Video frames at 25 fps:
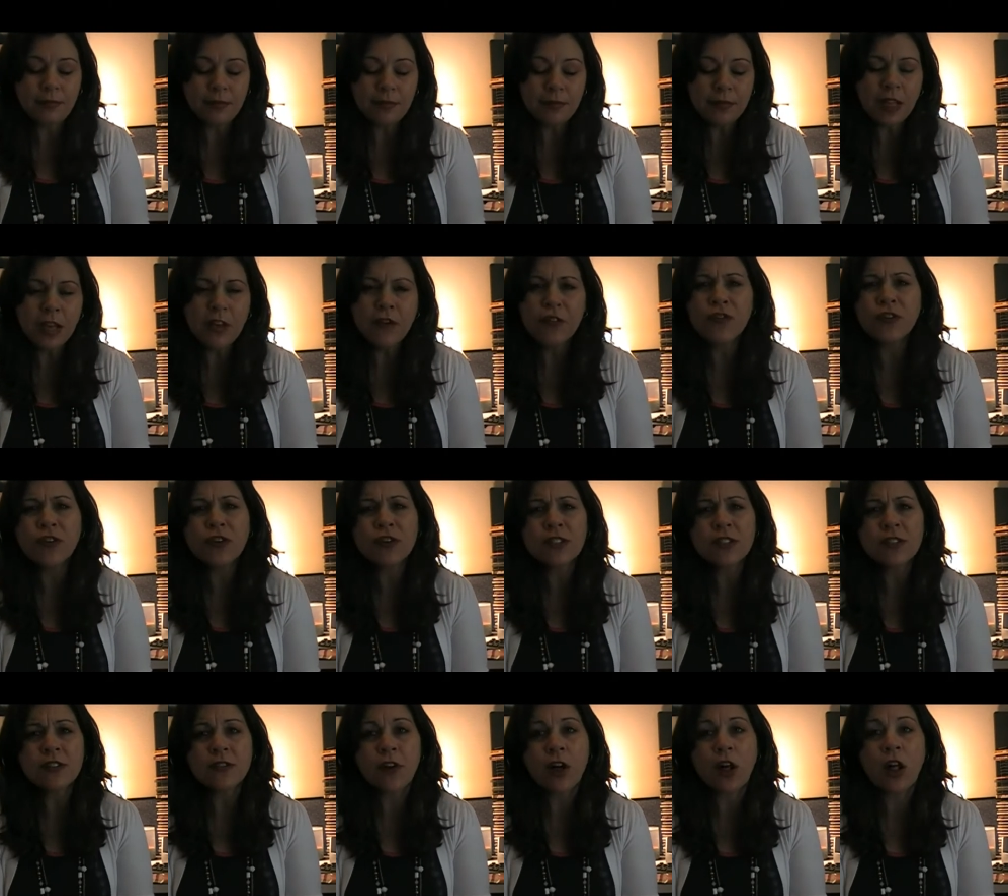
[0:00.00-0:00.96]

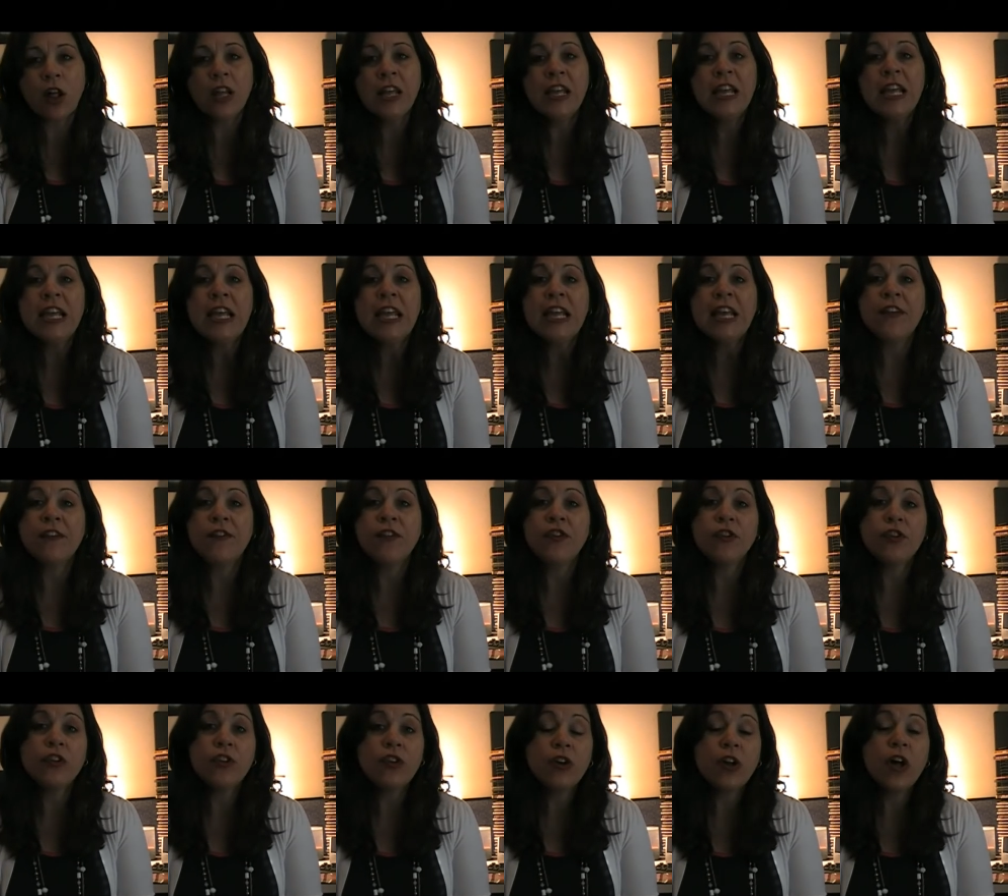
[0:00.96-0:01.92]
First of all, if
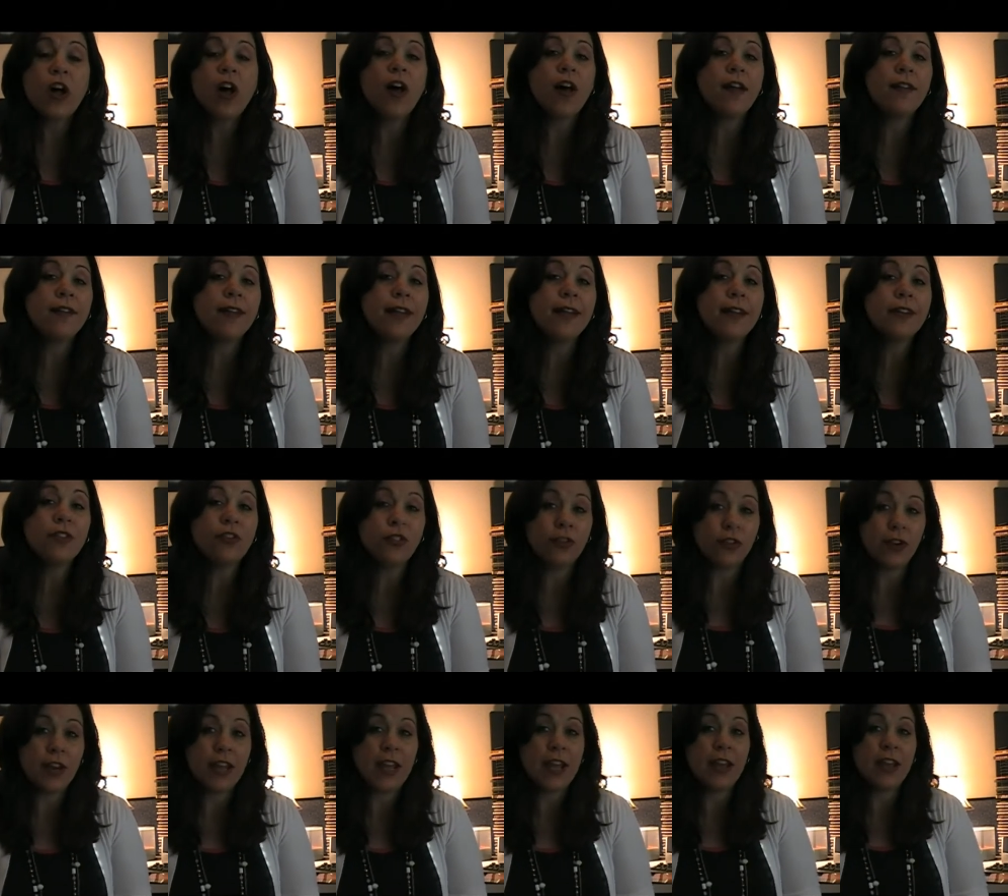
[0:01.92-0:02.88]
you're new to online
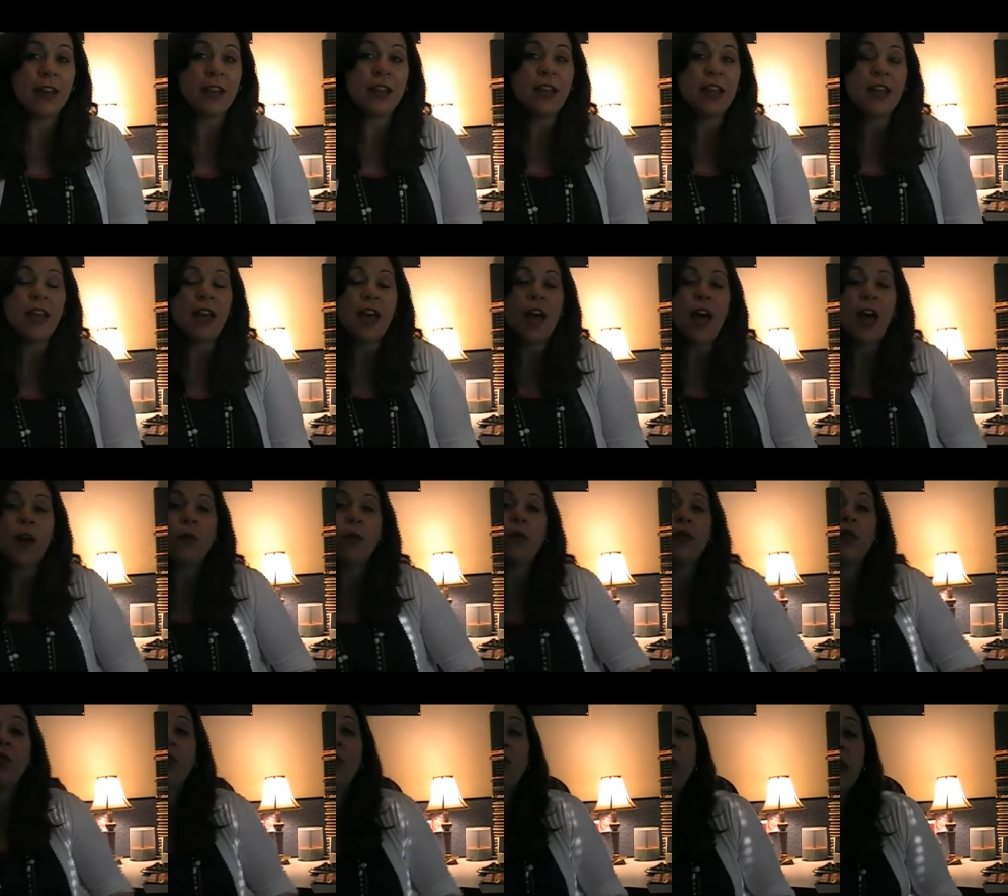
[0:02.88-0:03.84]
learning, I
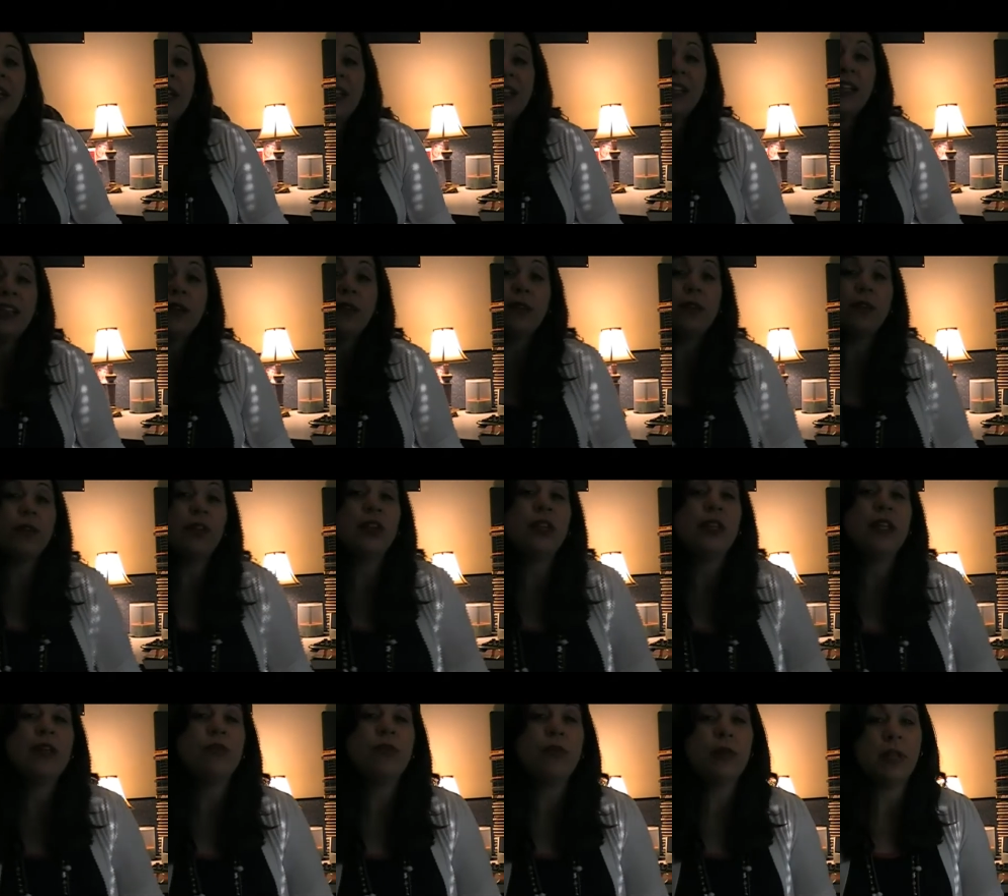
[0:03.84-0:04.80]
would
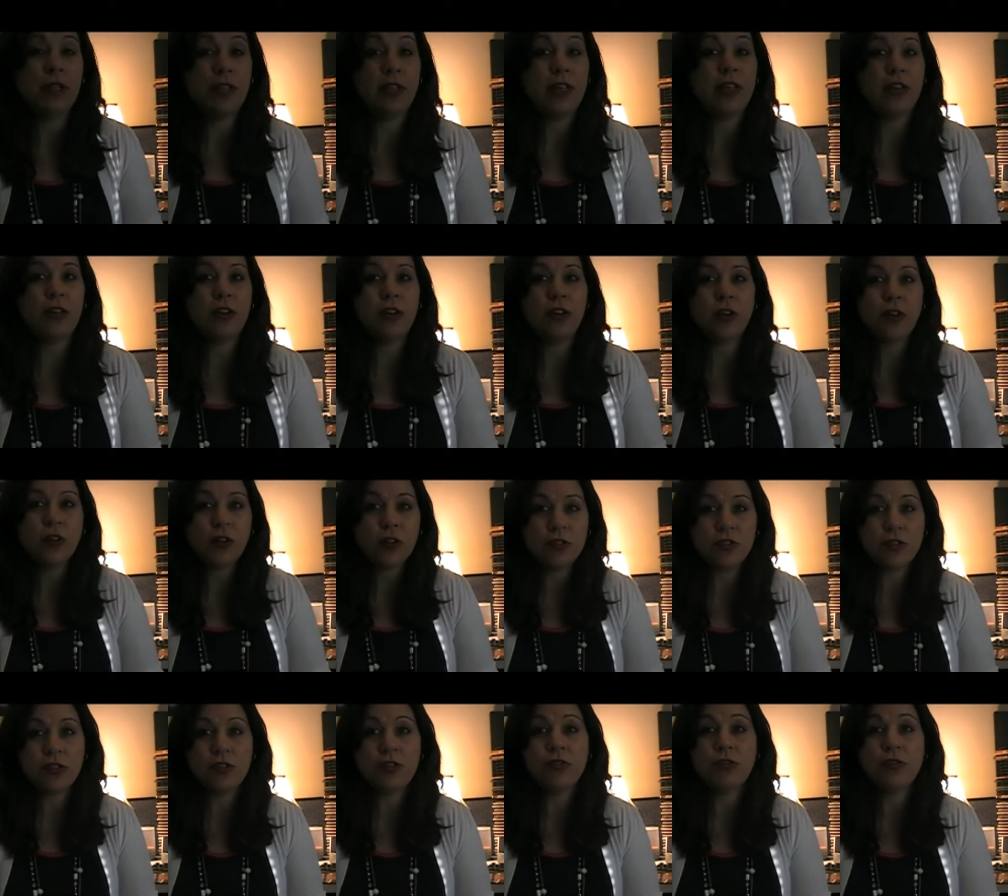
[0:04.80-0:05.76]
really
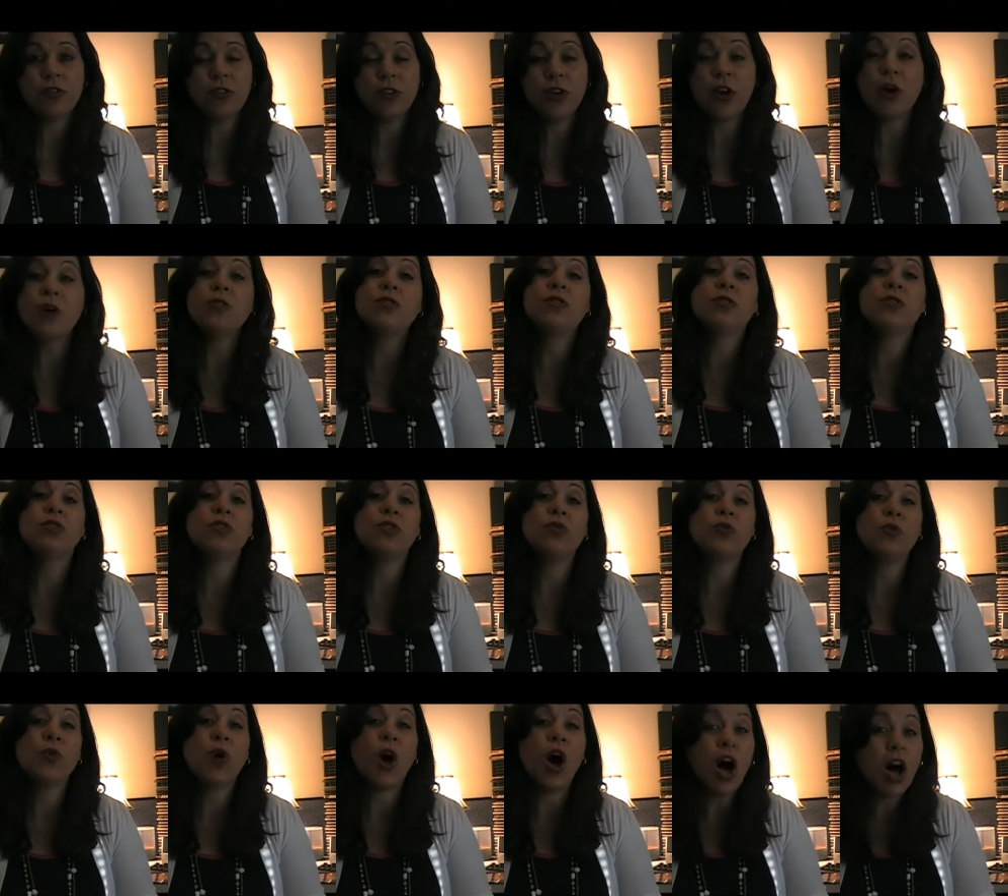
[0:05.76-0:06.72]
encourage you to go
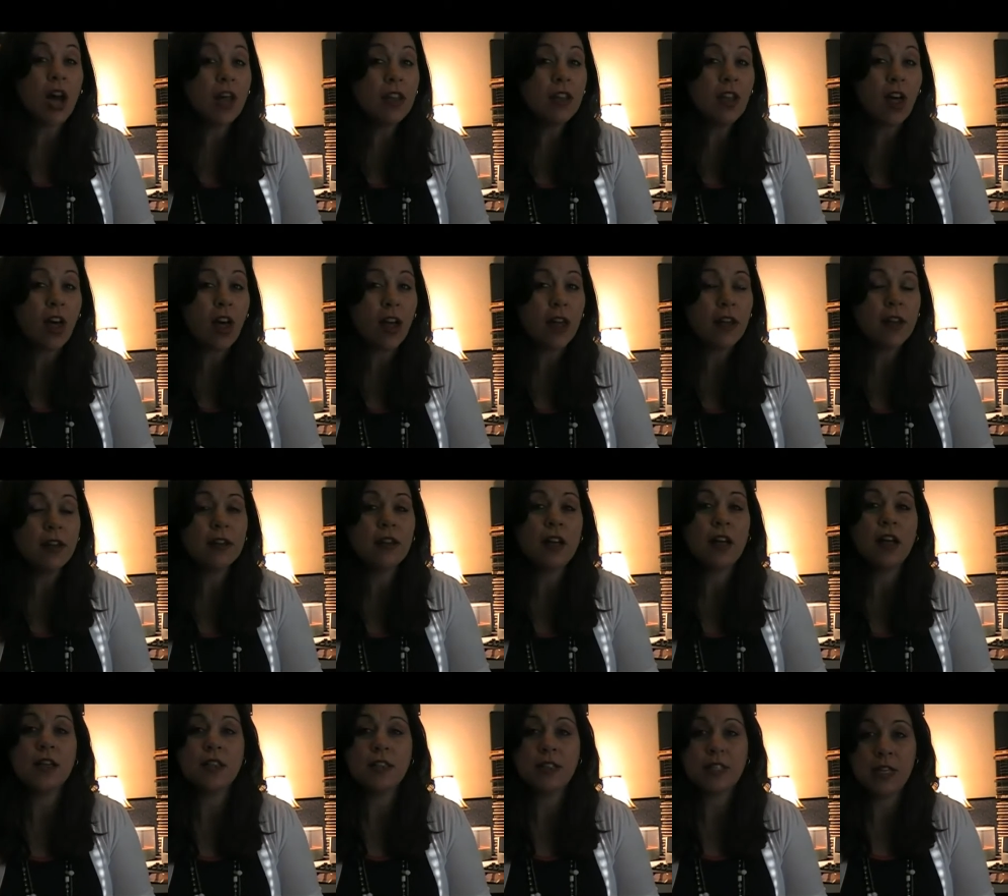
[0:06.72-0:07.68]
to
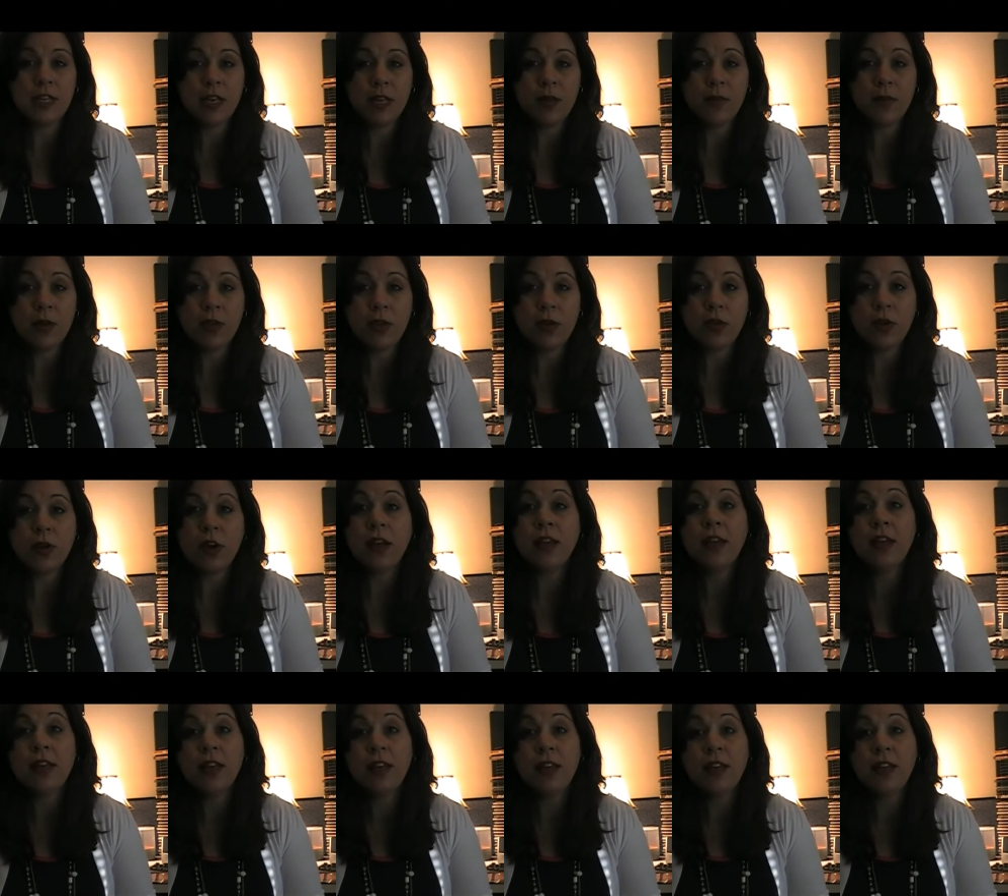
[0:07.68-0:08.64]

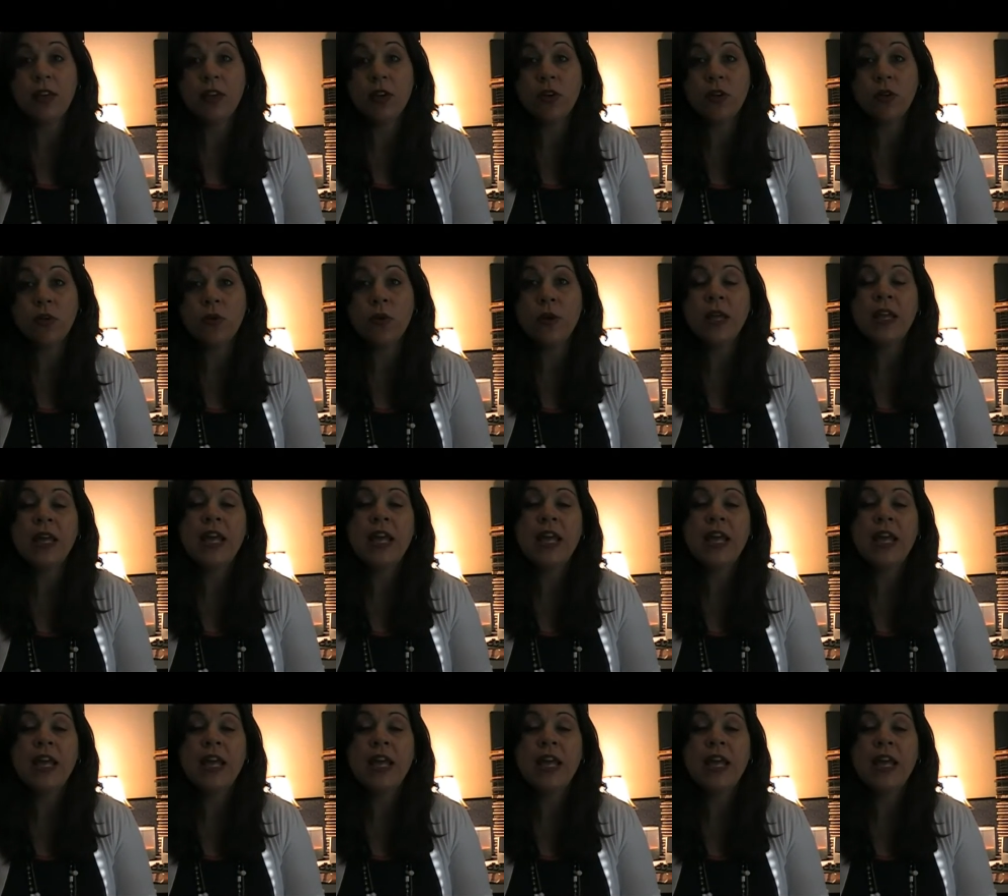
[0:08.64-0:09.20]
online.twu.edu,